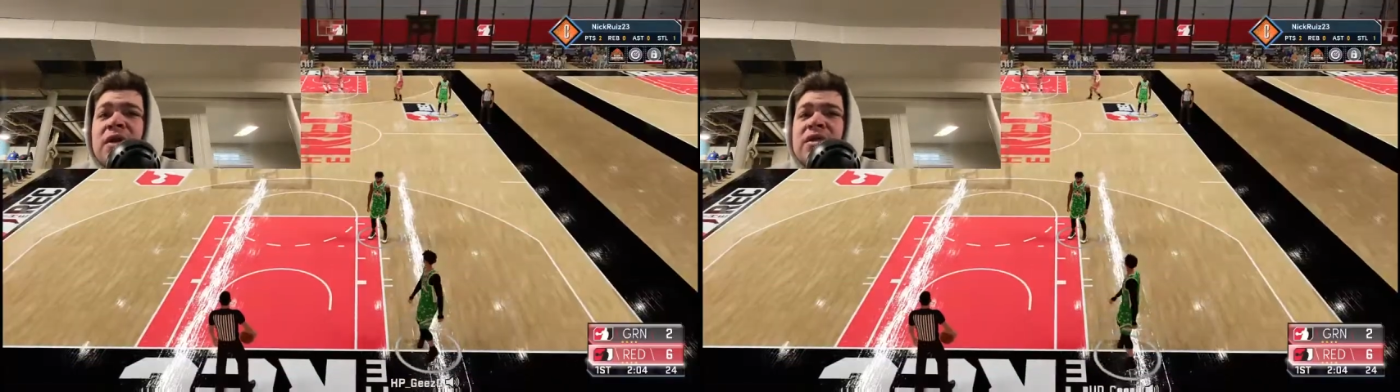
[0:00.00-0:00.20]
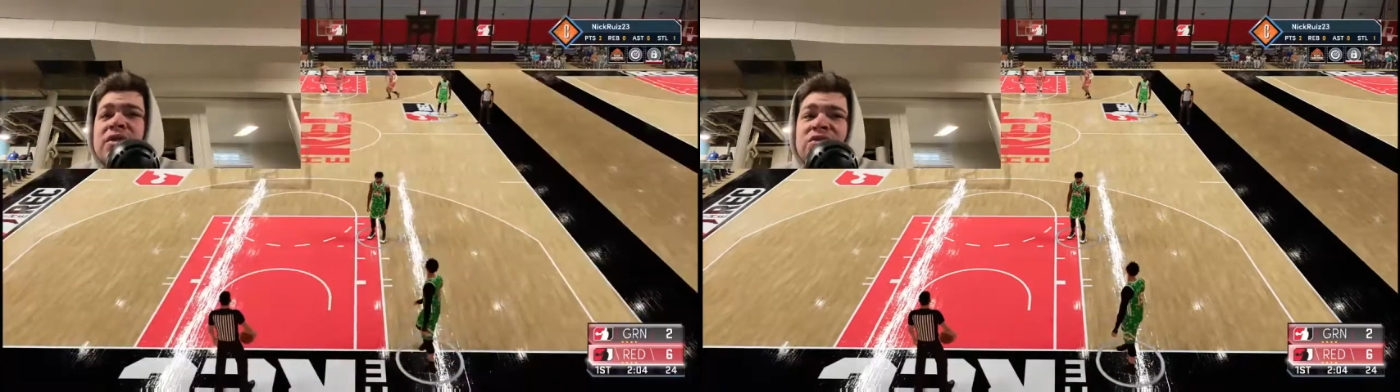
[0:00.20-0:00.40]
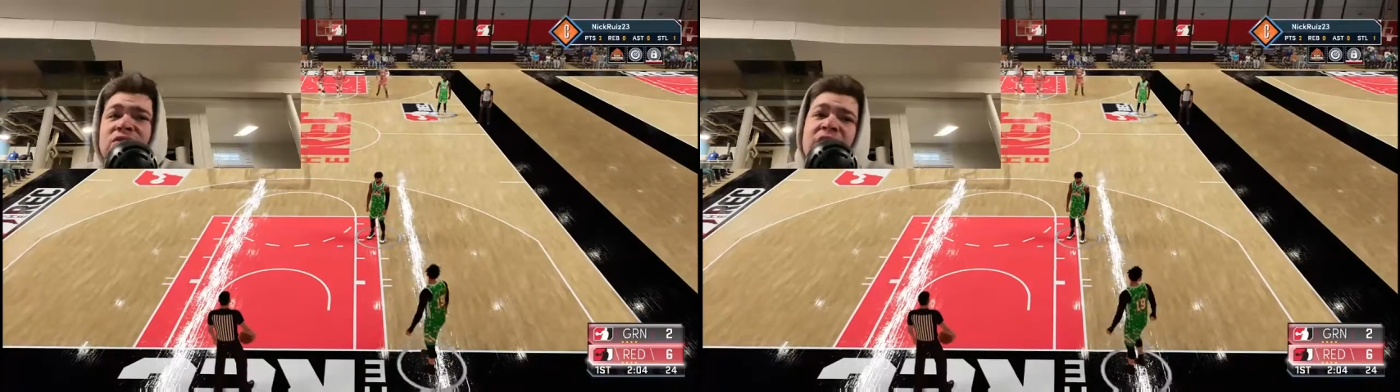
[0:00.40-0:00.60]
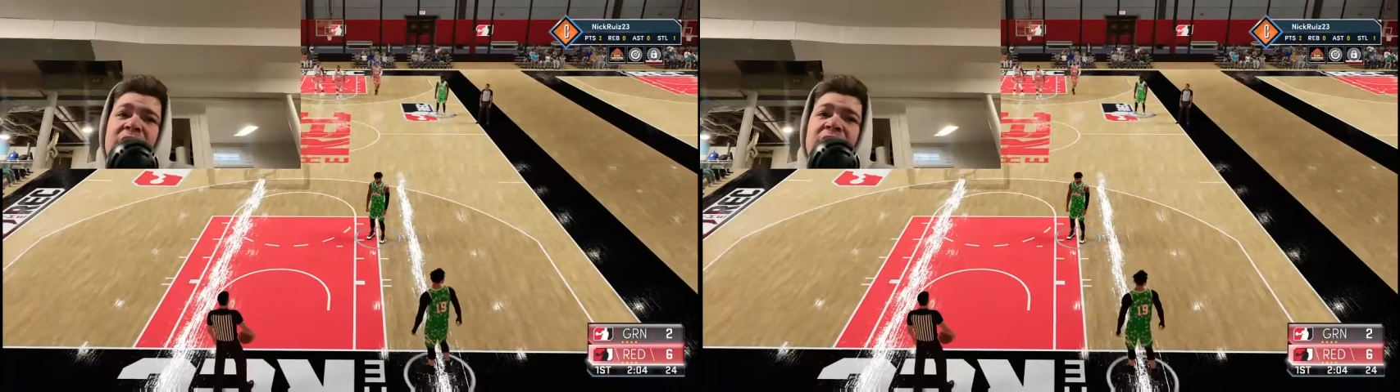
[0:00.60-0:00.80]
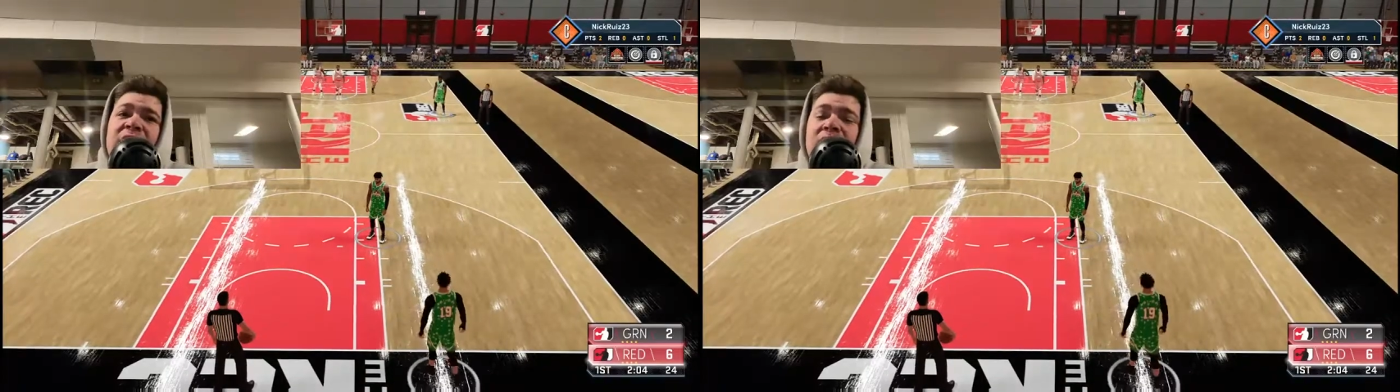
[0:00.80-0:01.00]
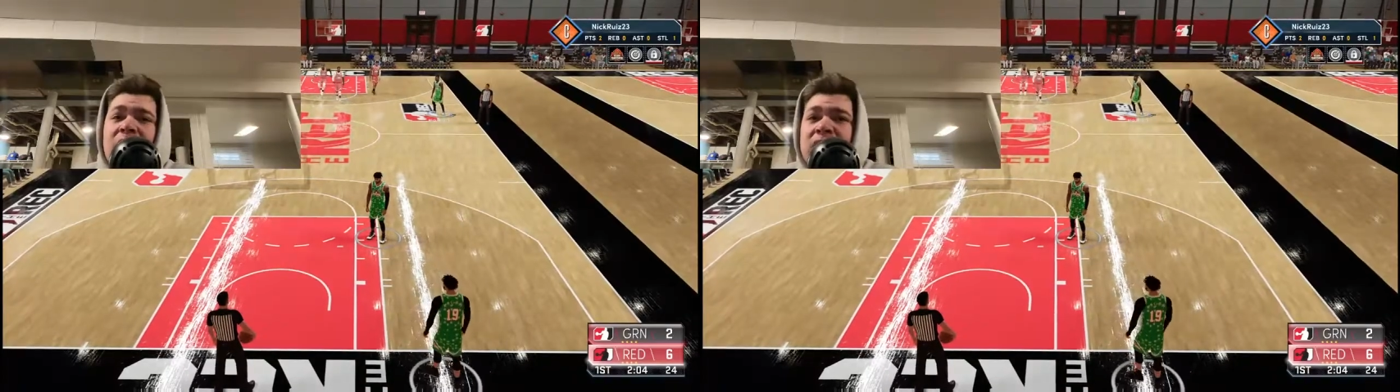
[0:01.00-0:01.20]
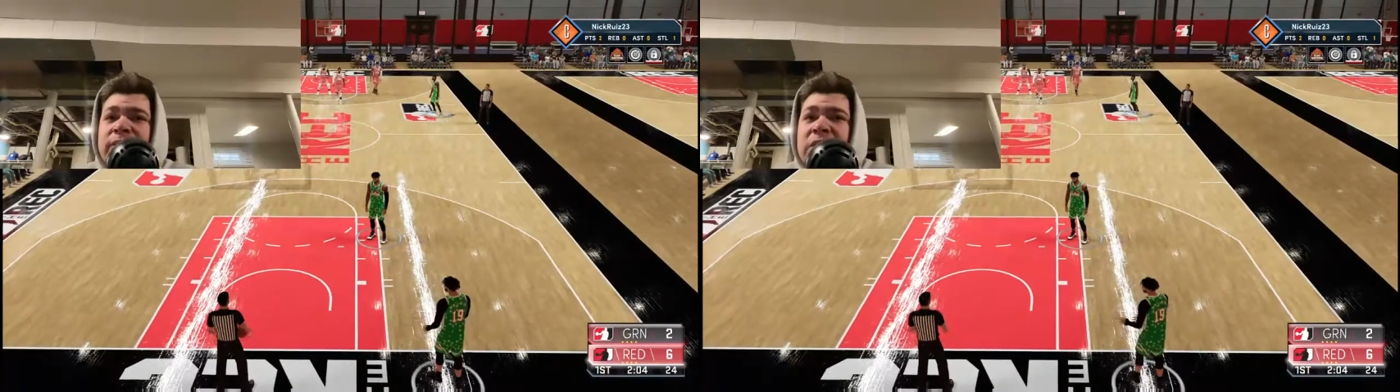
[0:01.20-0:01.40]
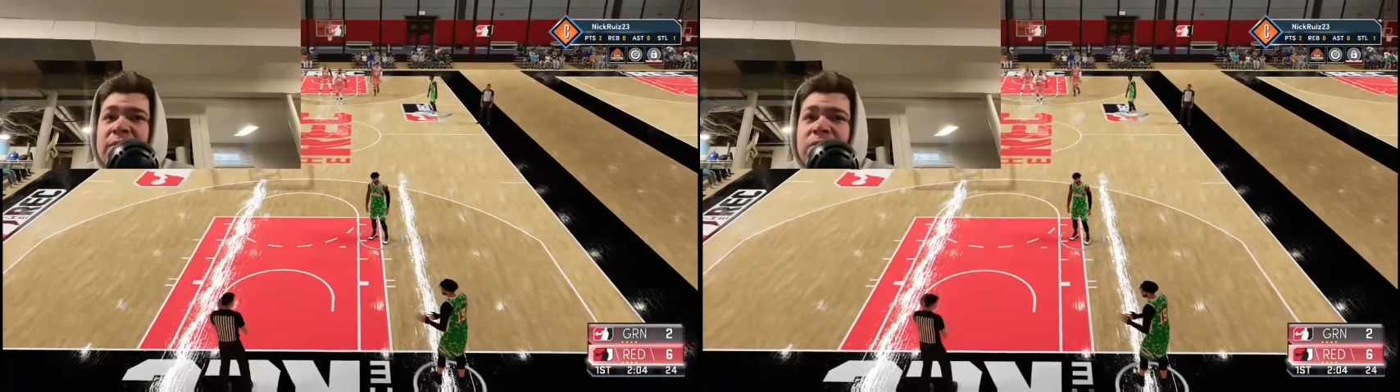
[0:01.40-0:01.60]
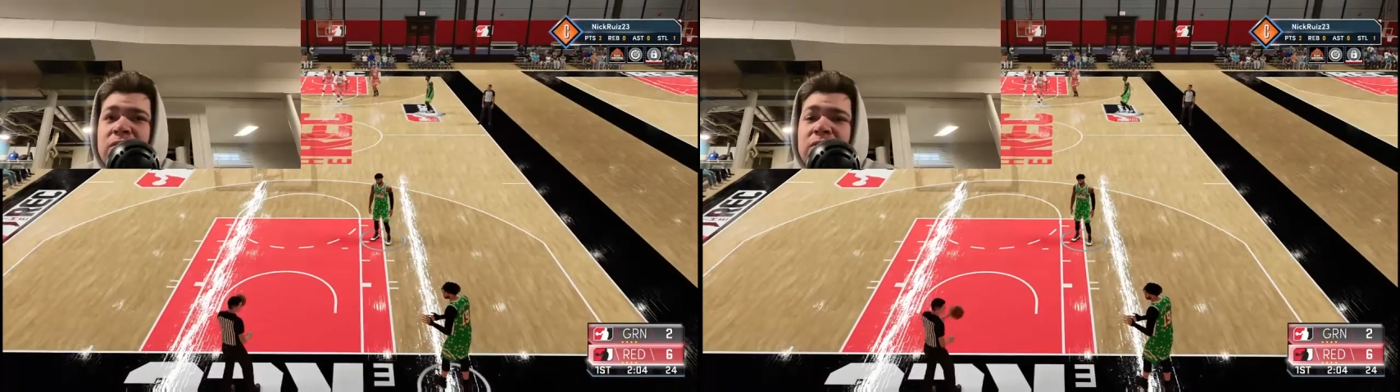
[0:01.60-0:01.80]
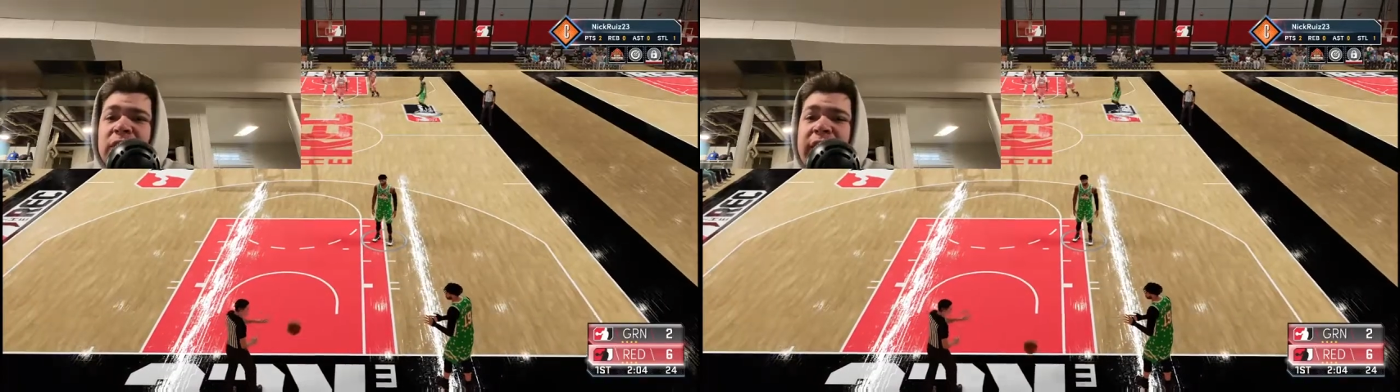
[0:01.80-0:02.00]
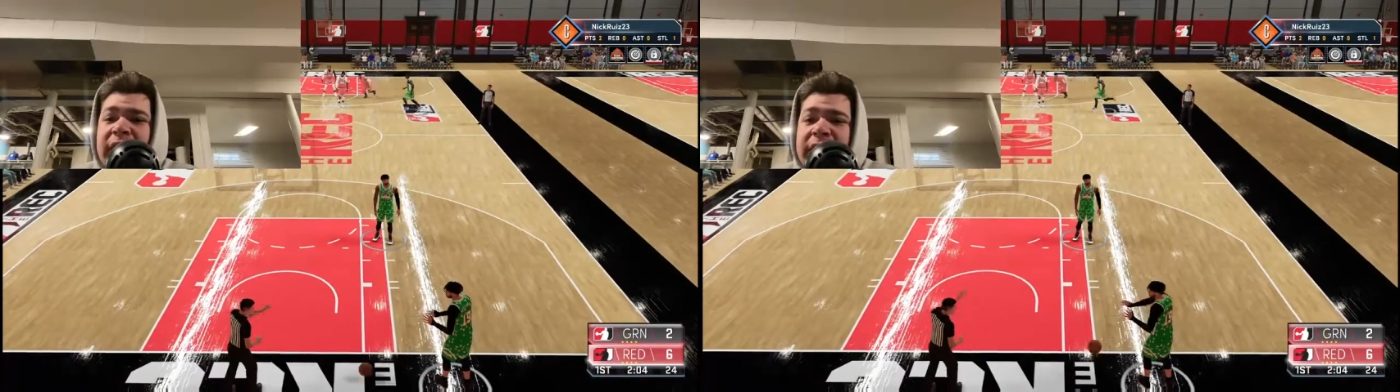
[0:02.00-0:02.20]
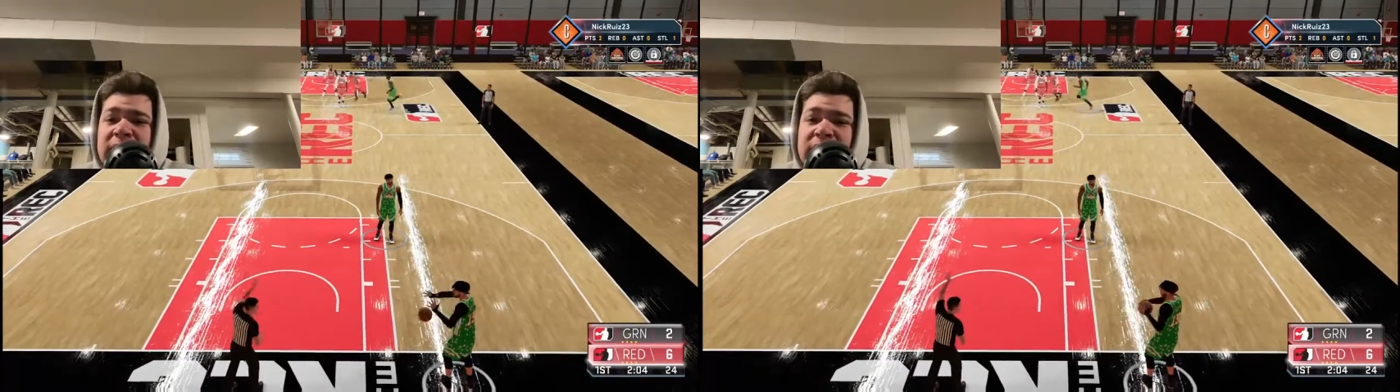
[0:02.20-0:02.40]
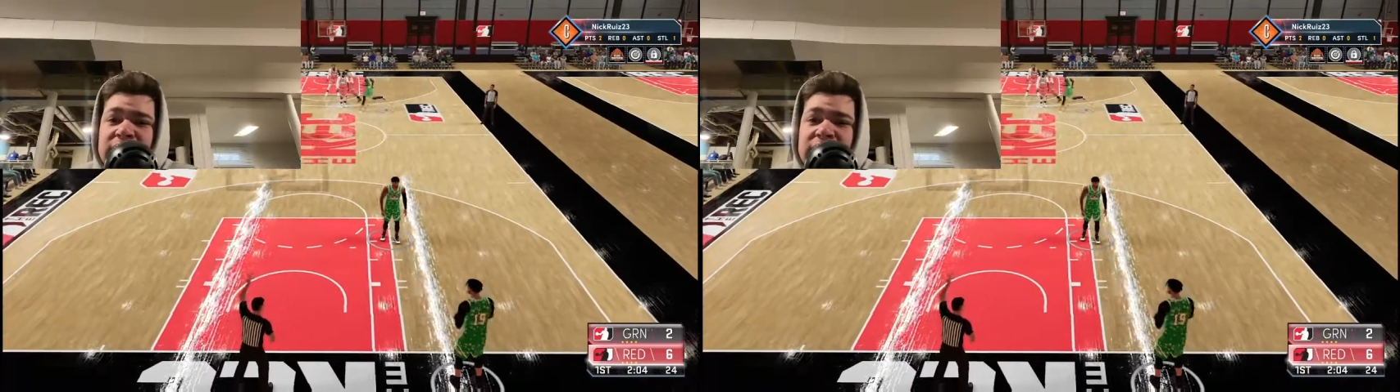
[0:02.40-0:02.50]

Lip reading: 2K and a lot of people hate